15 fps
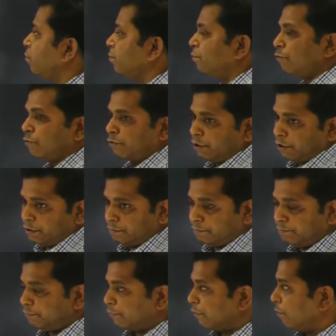protein.
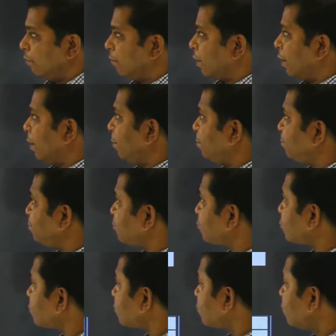Okay.
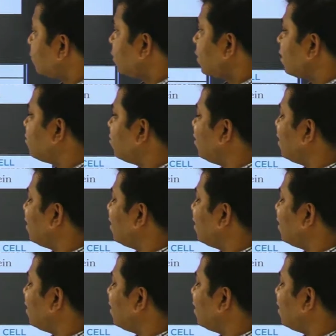So, let